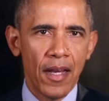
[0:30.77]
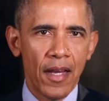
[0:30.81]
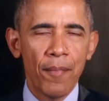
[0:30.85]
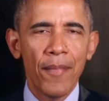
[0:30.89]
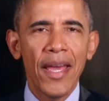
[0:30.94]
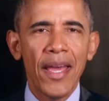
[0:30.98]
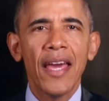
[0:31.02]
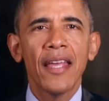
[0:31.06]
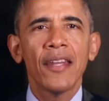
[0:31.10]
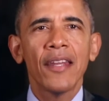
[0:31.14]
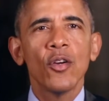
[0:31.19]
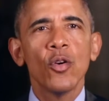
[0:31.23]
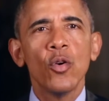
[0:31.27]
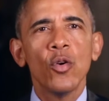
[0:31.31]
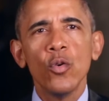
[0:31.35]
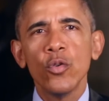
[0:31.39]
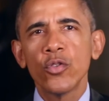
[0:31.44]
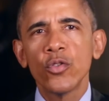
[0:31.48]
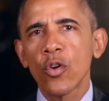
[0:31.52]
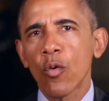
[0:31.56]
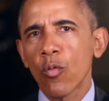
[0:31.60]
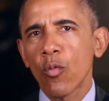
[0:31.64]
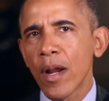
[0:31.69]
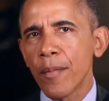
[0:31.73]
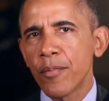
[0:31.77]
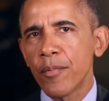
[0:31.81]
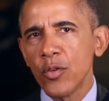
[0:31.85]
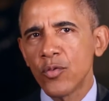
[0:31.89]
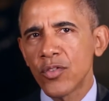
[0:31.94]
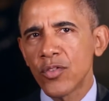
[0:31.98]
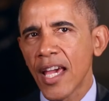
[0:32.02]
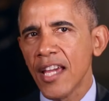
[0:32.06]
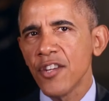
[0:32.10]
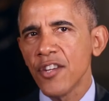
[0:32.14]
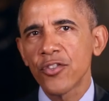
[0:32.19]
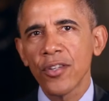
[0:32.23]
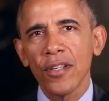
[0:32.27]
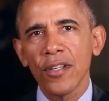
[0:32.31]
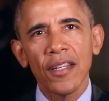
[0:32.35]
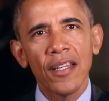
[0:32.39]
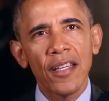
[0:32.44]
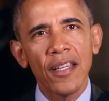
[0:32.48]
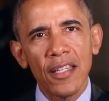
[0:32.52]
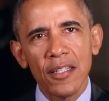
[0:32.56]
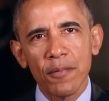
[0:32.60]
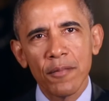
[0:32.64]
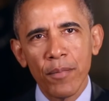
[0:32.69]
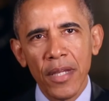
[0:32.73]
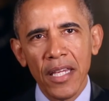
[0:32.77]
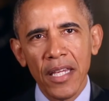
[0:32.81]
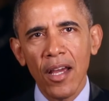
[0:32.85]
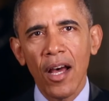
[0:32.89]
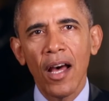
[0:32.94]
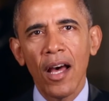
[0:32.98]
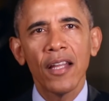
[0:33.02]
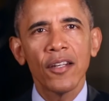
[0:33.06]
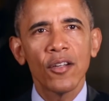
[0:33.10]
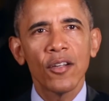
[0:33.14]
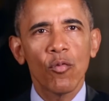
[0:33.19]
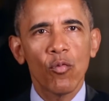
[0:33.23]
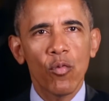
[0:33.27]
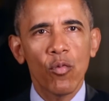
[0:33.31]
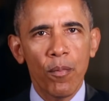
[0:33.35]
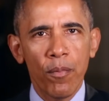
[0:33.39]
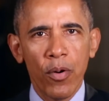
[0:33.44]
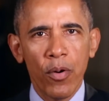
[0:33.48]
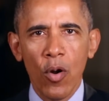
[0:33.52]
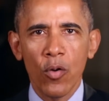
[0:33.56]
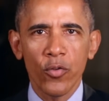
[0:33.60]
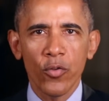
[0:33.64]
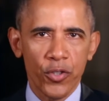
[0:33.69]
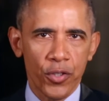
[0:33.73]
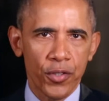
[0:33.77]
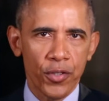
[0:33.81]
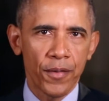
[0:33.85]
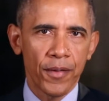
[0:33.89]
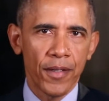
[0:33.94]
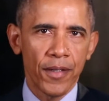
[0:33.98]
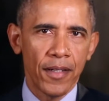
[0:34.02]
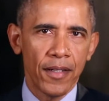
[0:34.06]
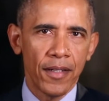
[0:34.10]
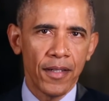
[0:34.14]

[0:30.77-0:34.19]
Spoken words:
a man whose reputation is beyond reproach.